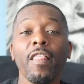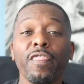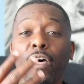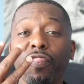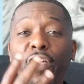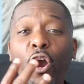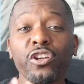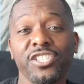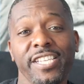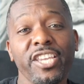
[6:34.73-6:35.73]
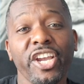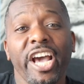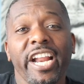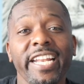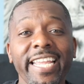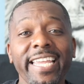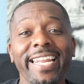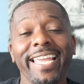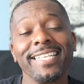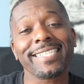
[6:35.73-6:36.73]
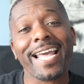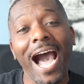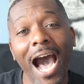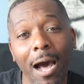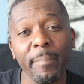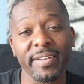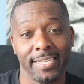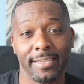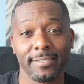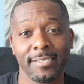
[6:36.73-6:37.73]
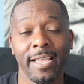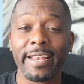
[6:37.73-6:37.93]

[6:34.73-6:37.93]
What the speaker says: The third C you're gonna need is competence.